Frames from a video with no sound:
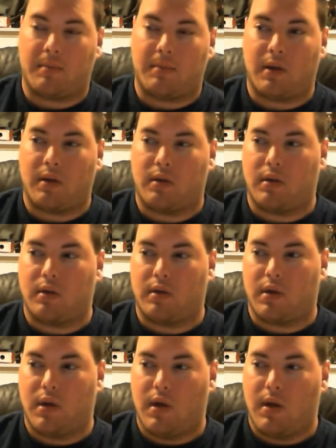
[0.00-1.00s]
I mean,
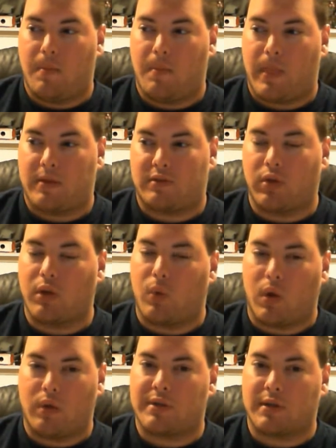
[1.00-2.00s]
it's really
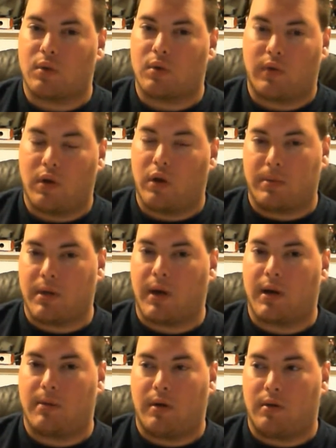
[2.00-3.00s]
one of those things where if you know what I'm
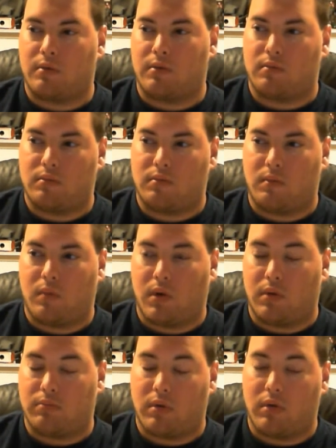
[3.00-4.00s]
talking about,
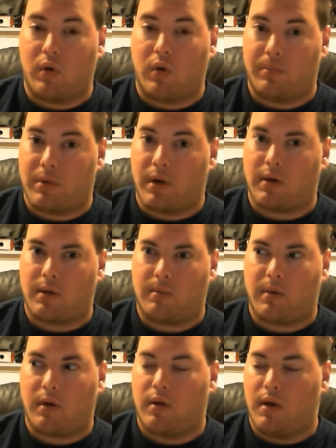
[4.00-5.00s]
well, you know what I'm talking
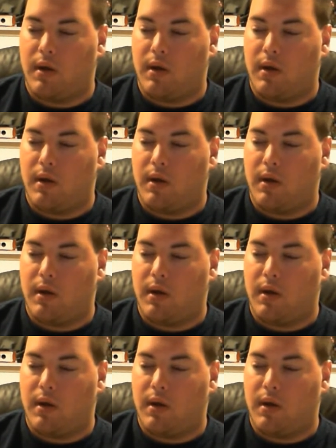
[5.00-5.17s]
about.